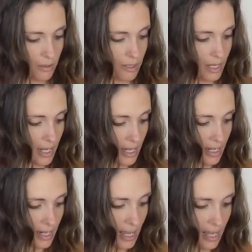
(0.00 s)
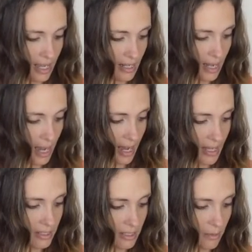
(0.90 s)
Go ahead and
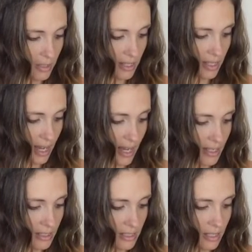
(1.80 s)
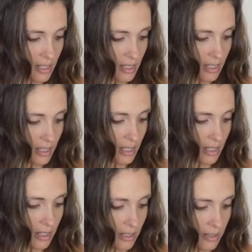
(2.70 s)
add some of that in
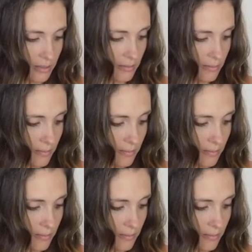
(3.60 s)
here.